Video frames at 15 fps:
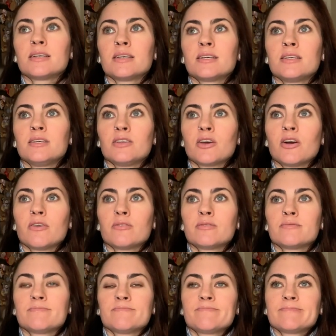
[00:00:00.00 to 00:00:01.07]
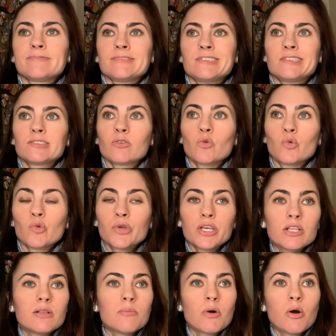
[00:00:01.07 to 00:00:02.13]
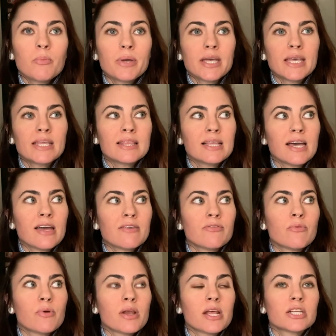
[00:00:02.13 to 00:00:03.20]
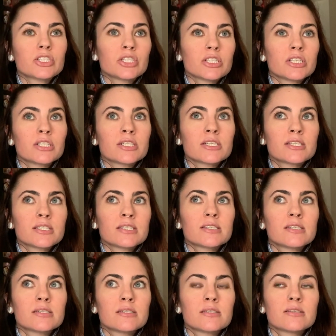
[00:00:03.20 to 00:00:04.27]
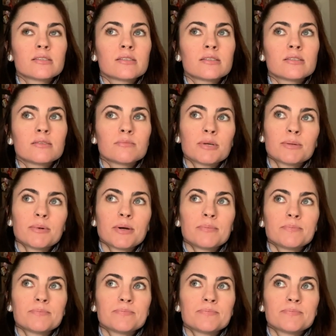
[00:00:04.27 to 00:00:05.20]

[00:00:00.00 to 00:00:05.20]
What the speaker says: you know, real moment in life when I should have just listened to my mom.